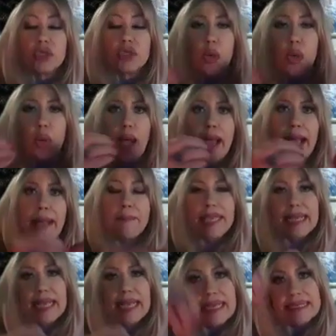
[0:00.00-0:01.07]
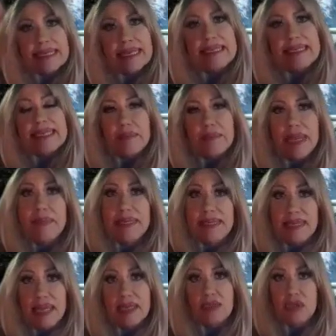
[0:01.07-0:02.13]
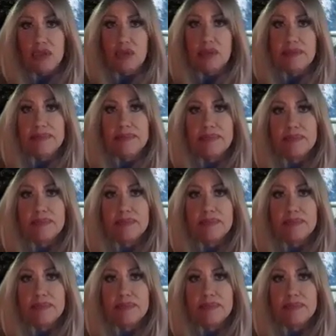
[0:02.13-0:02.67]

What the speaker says: So because I see my potential,